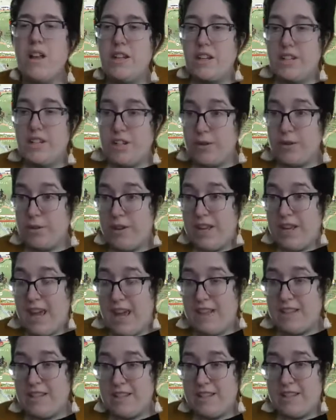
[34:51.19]
to
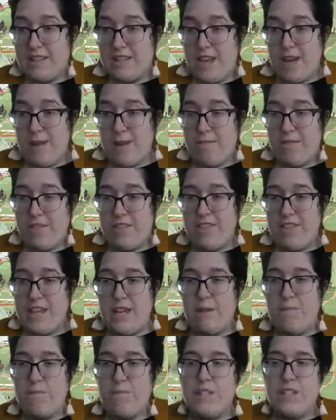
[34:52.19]
create some
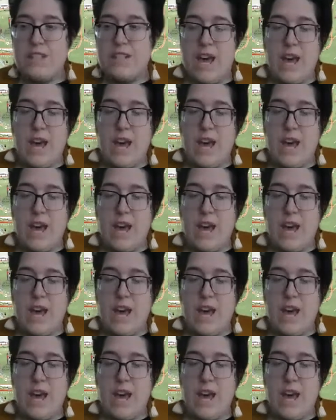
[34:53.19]
themed